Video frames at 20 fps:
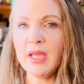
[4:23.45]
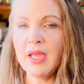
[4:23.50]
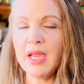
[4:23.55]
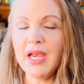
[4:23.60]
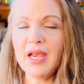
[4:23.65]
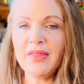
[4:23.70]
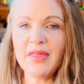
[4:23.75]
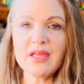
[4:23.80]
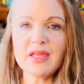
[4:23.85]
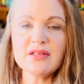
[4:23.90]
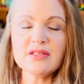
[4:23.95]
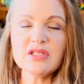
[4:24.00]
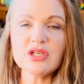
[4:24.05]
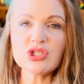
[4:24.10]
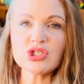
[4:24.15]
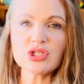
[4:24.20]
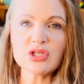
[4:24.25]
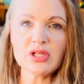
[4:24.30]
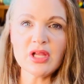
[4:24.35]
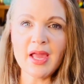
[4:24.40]
Anything
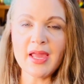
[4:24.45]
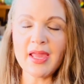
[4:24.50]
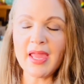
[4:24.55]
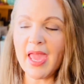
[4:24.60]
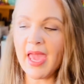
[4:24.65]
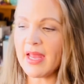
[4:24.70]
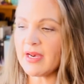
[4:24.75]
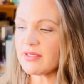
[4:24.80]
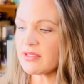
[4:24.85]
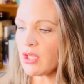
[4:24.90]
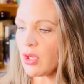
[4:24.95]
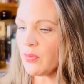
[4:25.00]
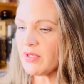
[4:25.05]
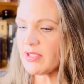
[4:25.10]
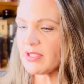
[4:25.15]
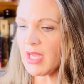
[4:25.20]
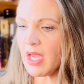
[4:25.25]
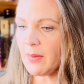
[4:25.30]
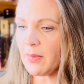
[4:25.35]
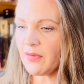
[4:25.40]
additional I add is
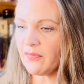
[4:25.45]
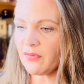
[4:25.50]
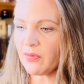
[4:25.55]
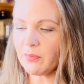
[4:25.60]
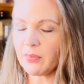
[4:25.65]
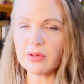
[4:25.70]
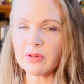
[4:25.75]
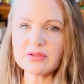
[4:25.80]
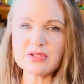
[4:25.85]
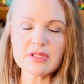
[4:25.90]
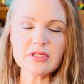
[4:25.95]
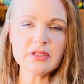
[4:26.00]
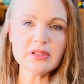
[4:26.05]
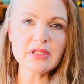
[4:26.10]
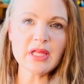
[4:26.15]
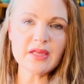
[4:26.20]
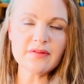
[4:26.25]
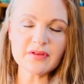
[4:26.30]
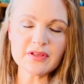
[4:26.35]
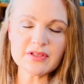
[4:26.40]
always coming from personal
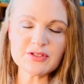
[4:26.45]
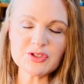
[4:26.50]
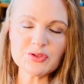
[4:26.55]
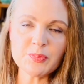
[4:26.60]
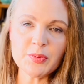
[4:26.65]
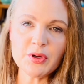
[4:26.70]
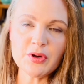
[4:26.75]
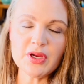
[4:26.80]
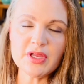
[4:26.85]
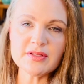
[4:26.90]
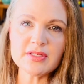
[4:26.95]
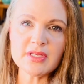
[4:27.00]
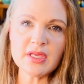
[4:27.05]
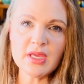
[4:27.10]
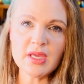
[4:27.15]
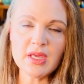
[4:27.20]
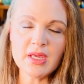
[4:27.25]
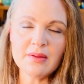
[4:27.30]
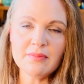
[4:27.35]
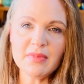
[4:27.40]
life experience,
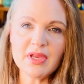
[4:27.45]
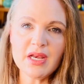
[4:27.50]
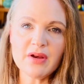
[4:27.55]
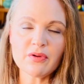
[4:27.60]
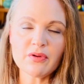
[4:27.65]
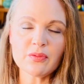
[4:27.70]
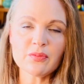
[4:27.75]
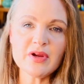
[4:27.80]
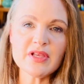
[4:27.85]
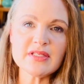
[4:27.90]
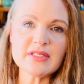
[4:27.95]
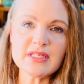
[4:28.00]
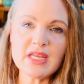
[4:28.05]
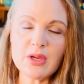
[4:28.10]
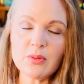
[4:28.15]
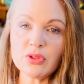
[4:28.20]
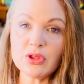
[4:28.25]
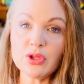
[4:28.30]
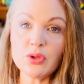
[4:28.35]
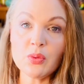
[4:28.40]
may never resonate
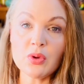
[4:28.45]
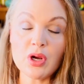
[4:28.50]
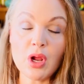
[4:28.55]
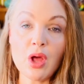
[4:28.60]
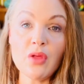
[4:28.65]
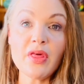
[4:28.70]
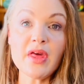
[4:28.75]
with you at all.